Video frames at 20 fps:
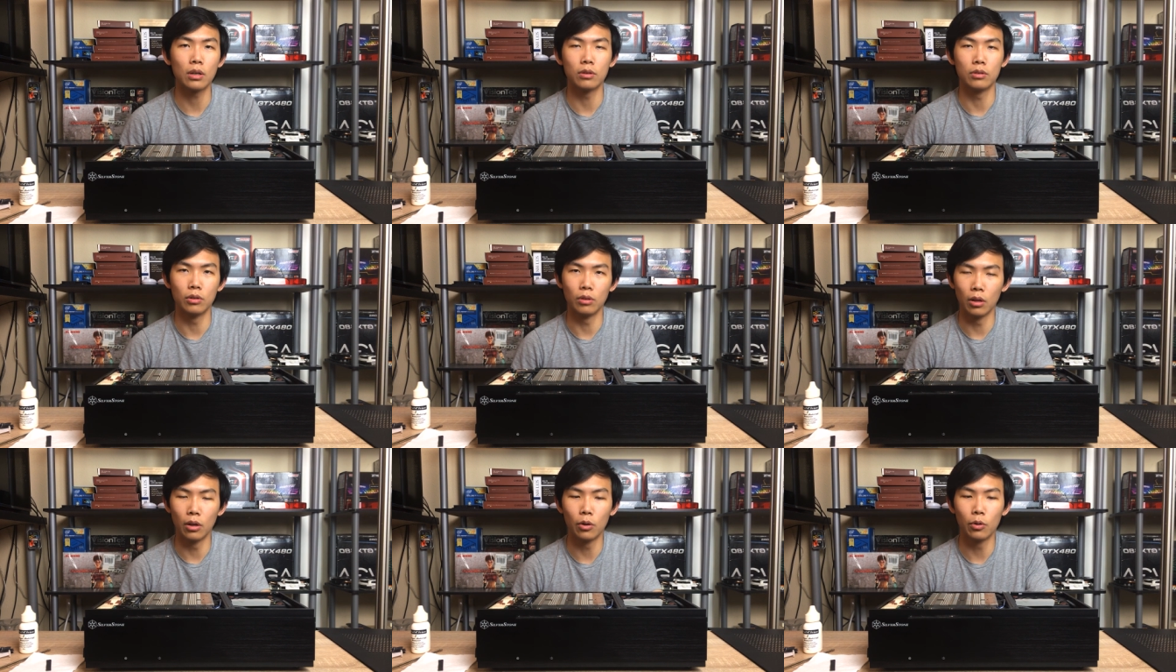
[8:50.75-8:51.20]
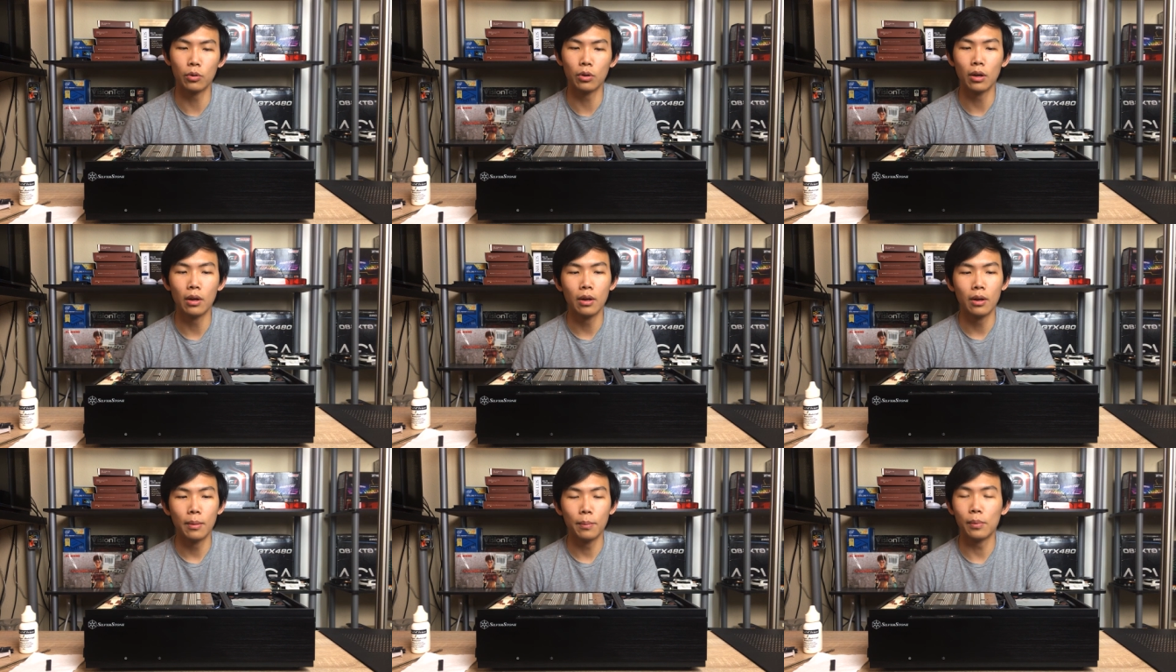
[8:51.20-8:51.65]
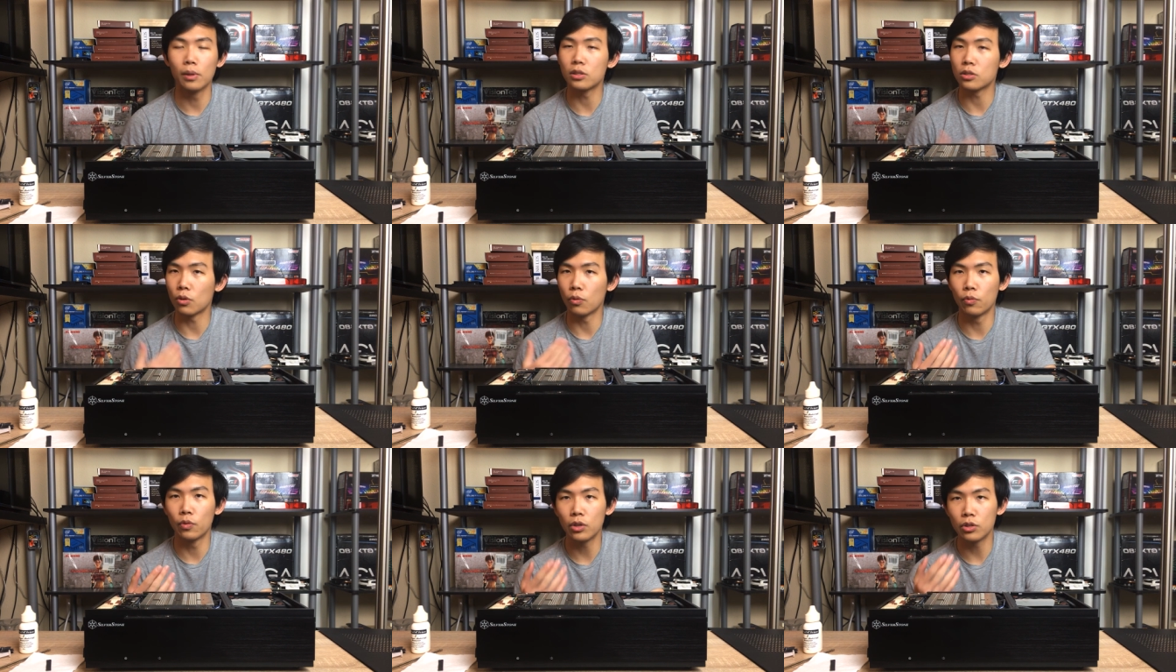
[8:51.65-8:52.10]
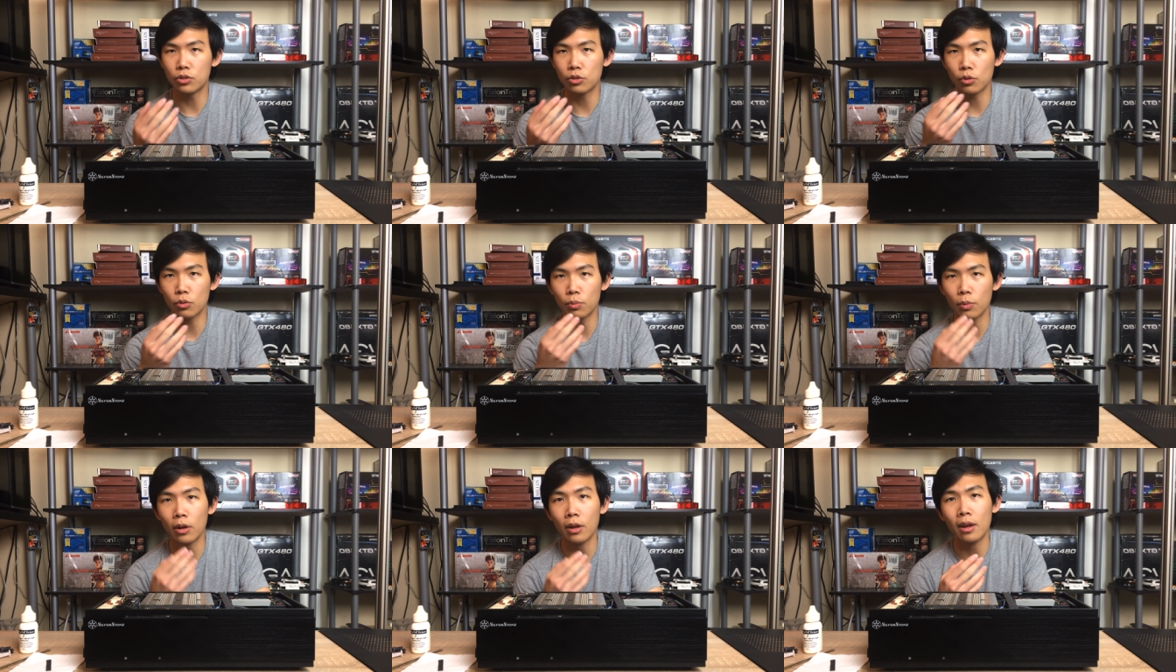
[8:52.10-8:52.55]
under load because of
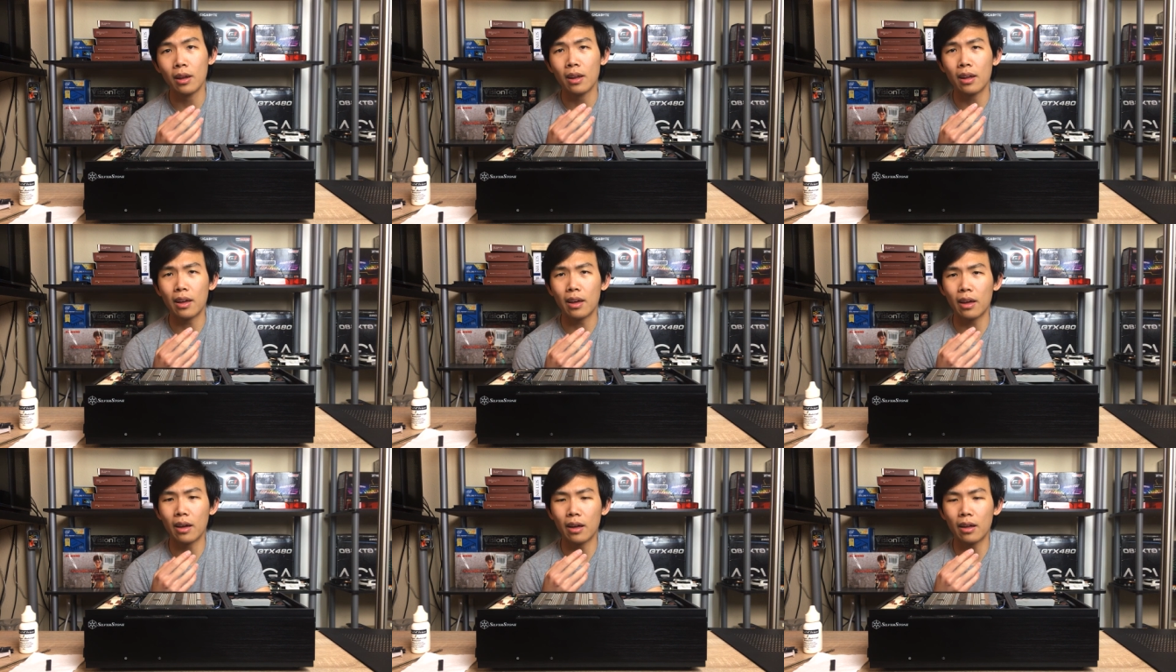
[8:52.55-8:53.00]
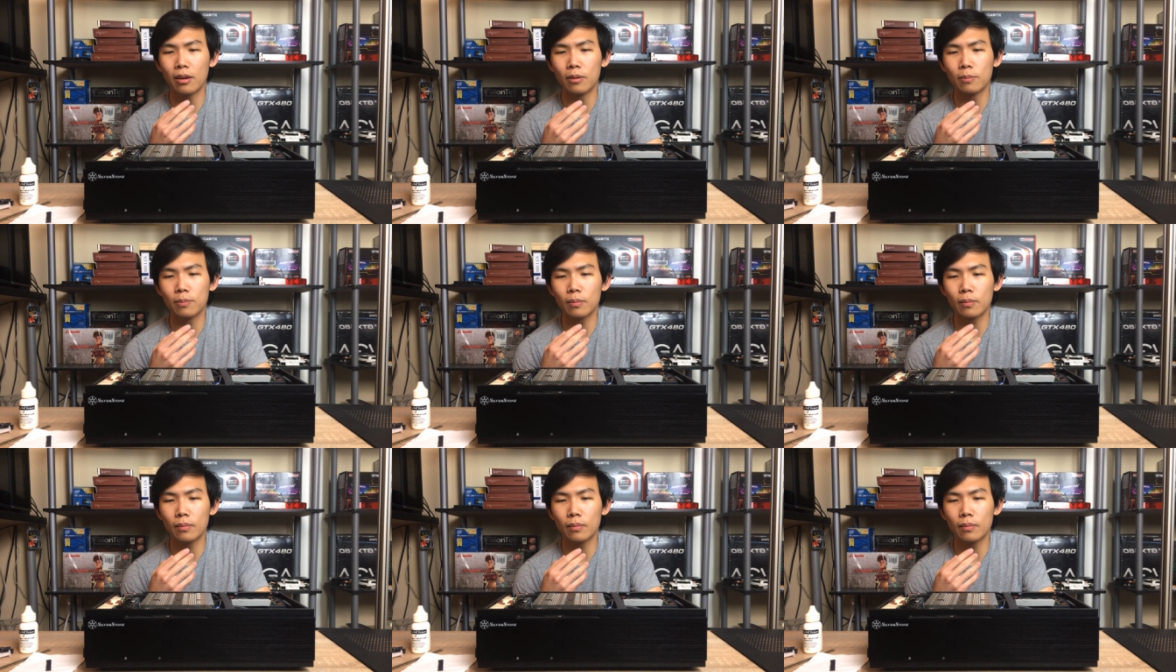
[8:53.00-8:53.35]
VDroop, and